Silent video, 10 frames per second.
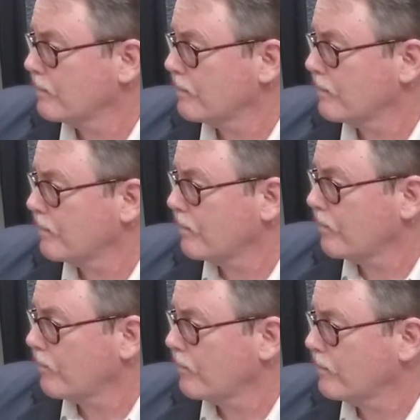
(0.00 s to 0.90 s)

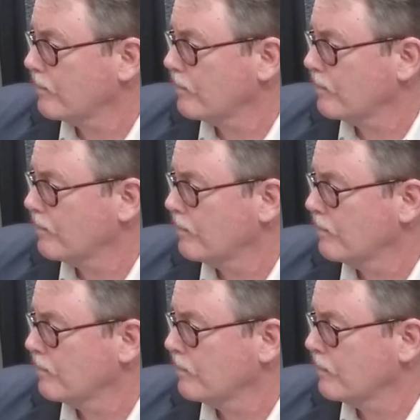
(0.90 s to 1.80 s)

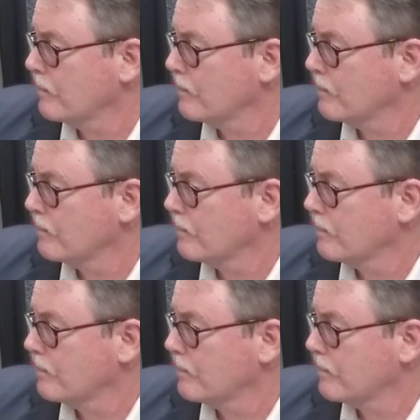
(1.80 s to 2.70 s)

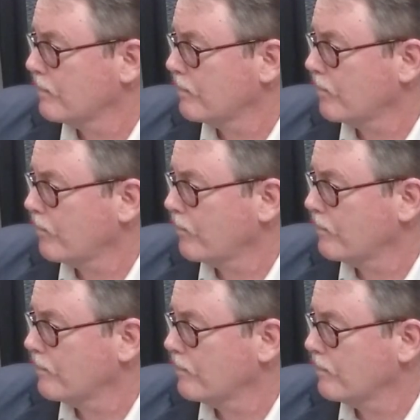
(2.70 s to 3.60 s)

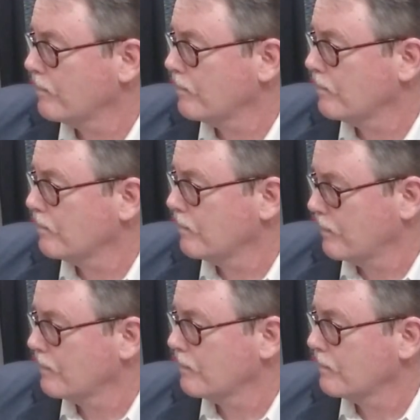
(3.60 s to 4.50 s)

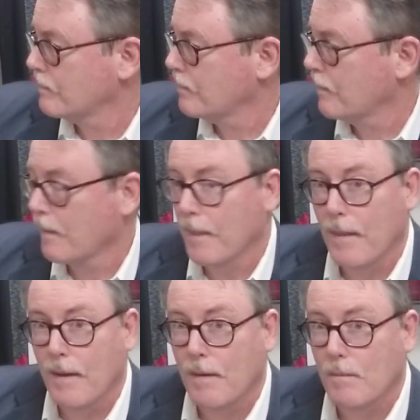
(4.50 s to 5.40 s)

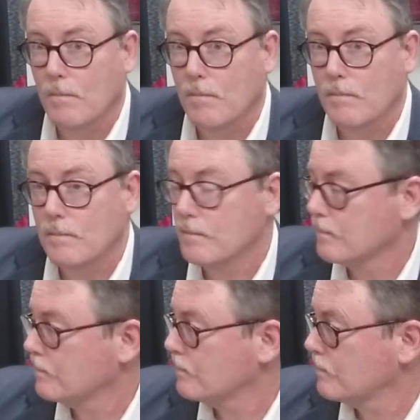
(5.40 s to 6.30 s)

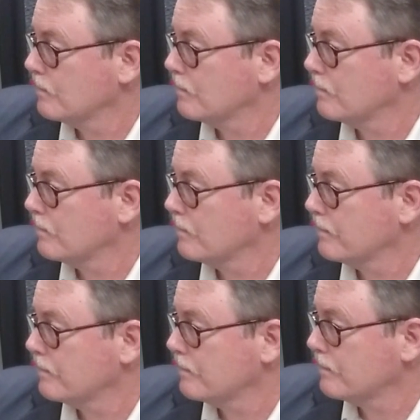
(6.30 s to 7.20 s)

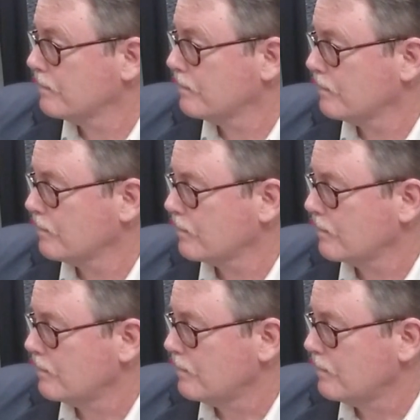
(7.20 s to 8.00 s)
No words are spoken by the person on screen.